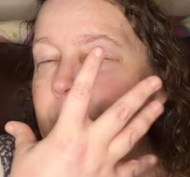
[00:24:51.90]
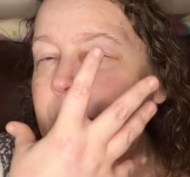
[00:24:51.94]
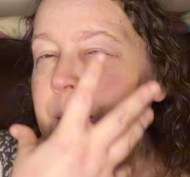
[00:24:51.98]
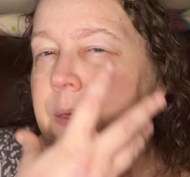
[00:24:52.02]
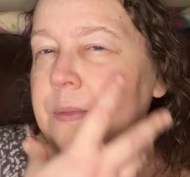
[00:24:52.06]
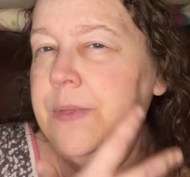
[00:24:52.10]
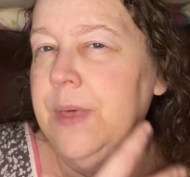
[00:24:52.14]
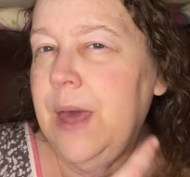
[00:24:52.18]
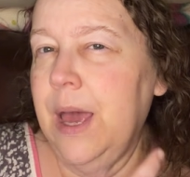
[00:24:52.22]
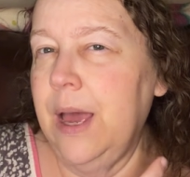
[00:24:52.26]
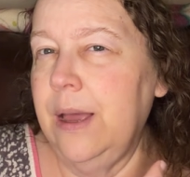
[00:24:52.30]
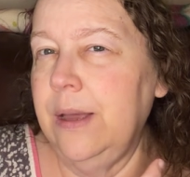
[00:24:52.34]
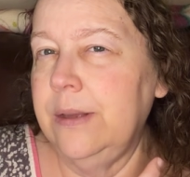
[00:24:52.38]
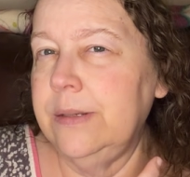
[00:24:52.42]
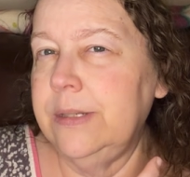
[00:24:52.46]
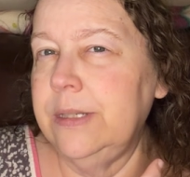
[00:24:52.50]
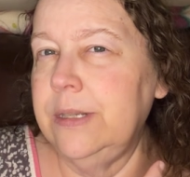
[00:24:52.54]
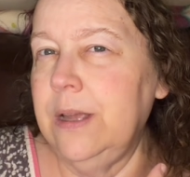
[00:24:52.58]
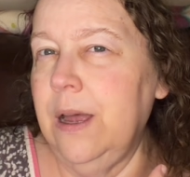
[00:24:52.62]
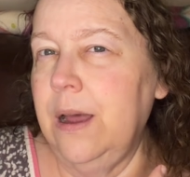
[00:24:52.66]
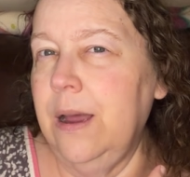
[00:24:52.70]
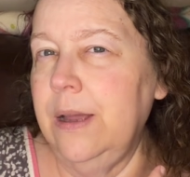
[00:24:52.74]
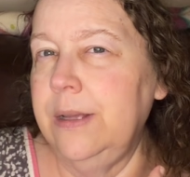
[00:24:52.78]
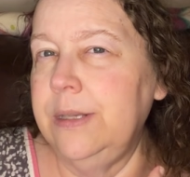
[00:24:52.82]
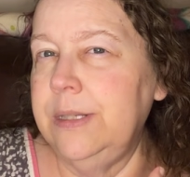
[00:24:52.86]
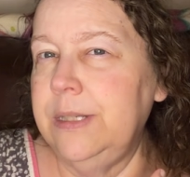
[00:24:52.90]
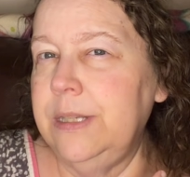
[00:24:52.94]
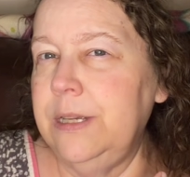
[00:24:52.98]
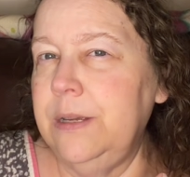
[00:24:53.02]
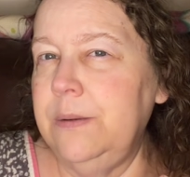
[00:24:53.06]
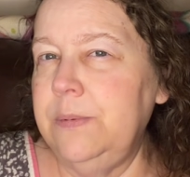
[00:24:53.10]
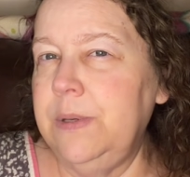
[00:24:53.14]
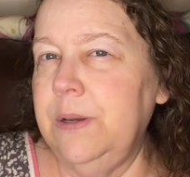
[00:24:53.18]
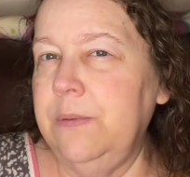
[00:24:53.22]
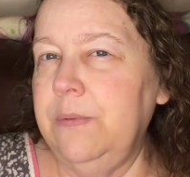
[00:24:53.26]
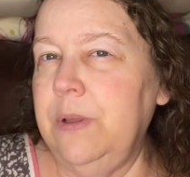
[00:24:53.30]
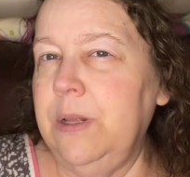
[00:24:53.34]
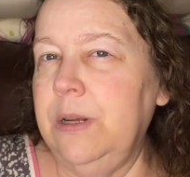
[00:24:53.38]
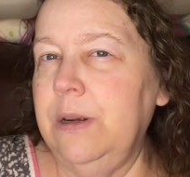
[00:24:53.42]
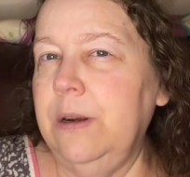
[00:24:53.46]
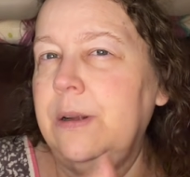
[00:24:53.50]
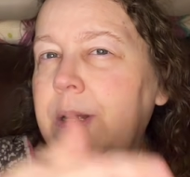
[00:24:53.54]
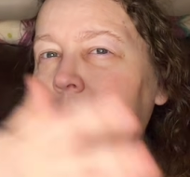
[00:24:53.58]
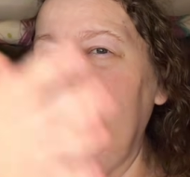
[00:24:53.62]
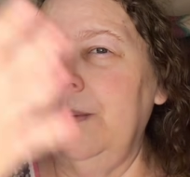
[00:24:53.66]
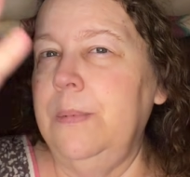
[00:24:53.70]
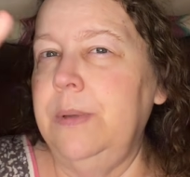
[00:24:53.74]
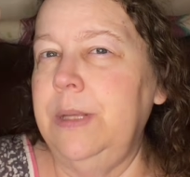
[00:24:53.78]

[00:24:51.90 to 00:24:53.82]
That side seemed to have cleared up,